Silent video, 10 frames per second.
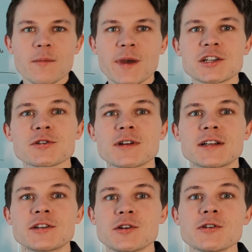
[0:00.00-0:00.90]
Make sure
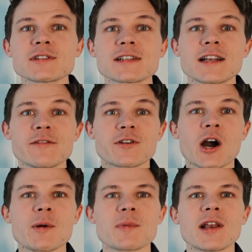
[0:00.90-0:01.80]
that you use it, leave a
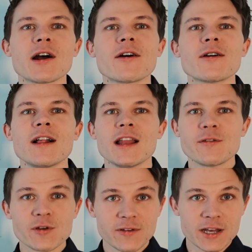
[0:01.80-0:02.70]
comment below
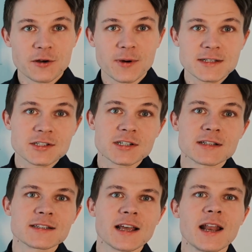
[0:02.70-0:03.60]
if you have any
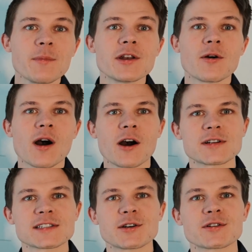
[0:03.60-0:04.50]
questions, and let me know how
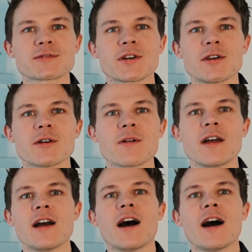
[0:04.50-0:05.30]
this goes for you.